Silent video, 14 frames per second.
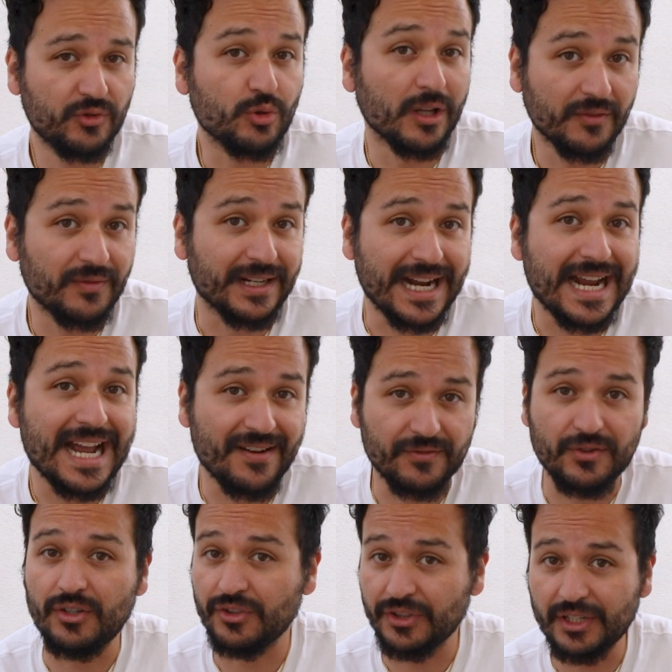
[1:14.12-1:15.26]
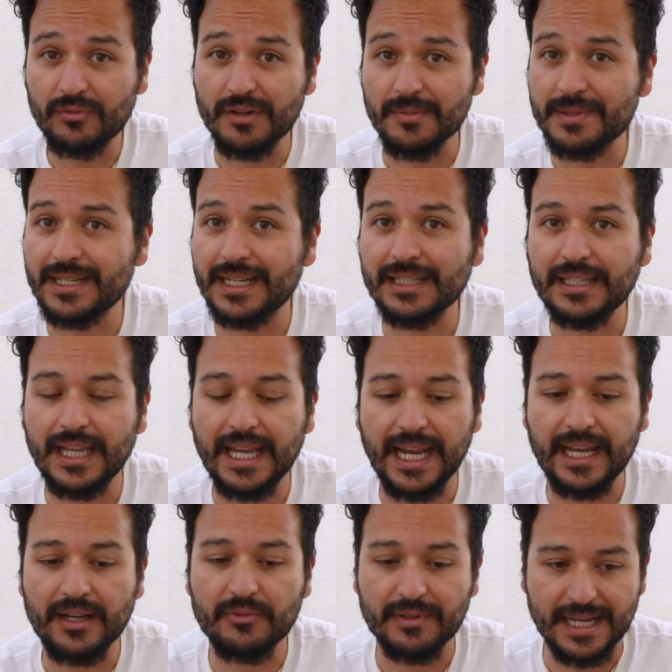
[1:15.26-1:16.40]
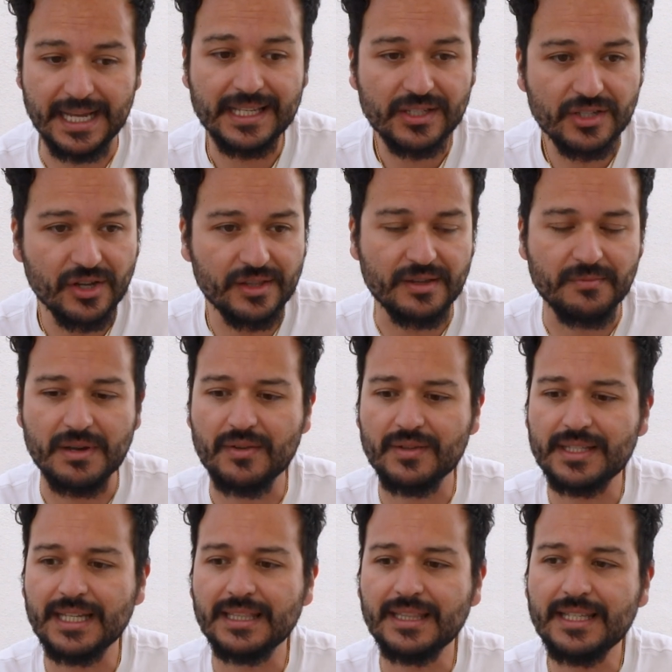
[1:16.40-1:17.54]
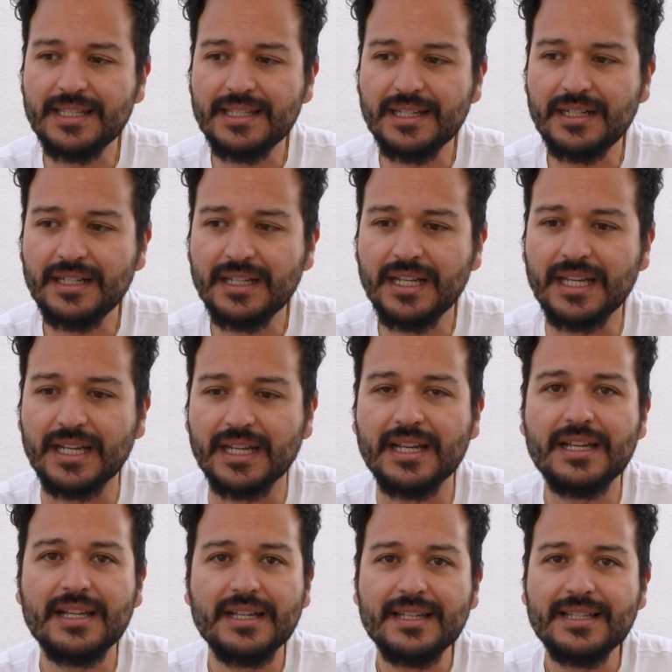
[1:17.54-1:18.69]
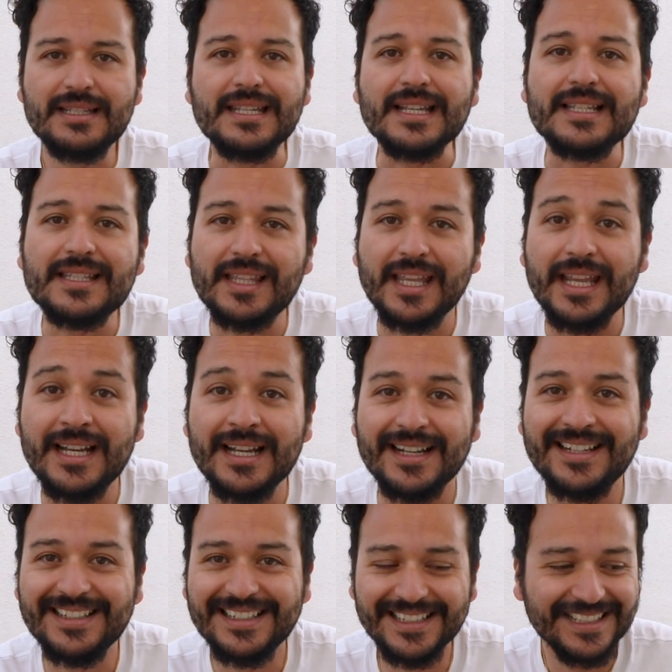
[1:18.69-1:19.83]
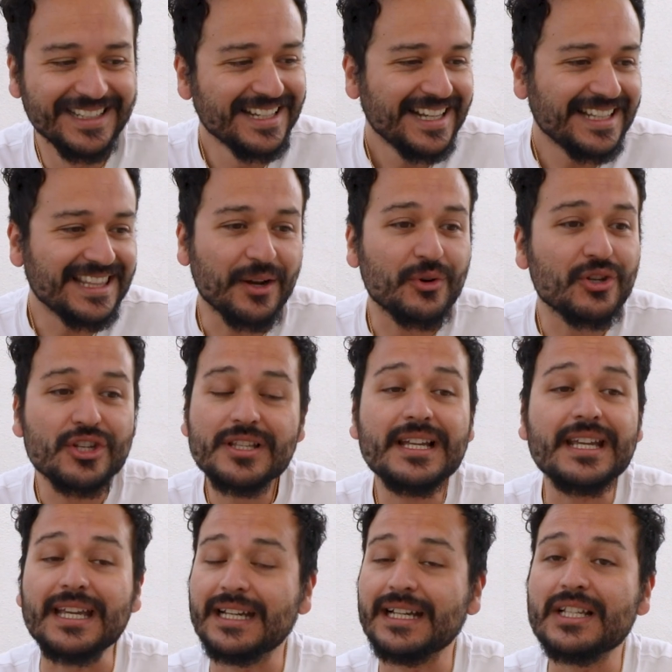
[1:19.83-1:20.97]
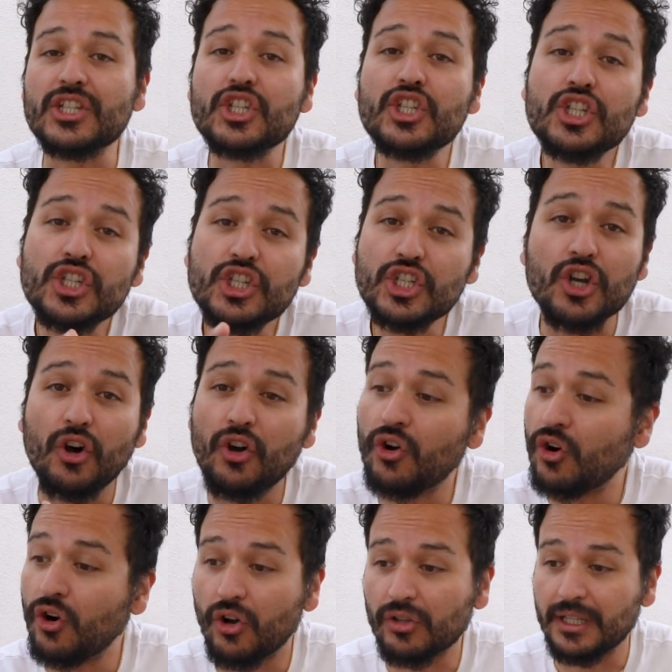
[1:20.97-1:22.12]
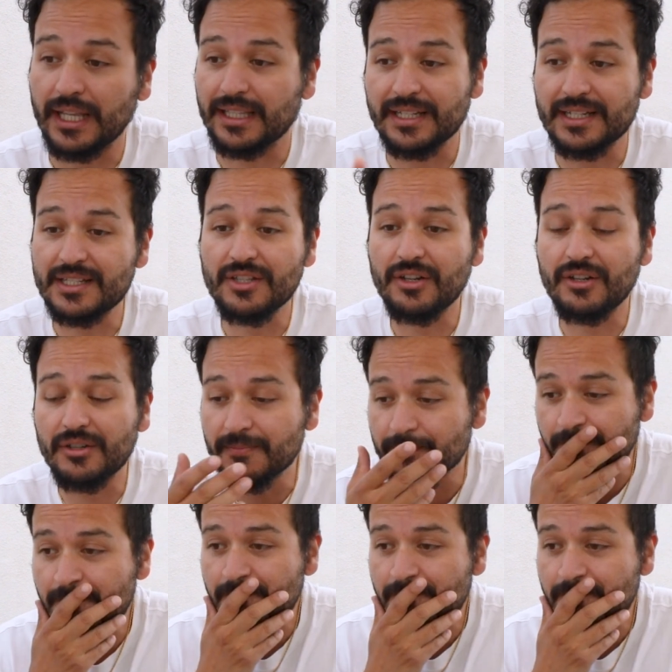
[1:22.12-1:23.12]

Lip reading: 12 and a half on their website, and when I saw them I was like, these are like 16. They were just like, so like there's no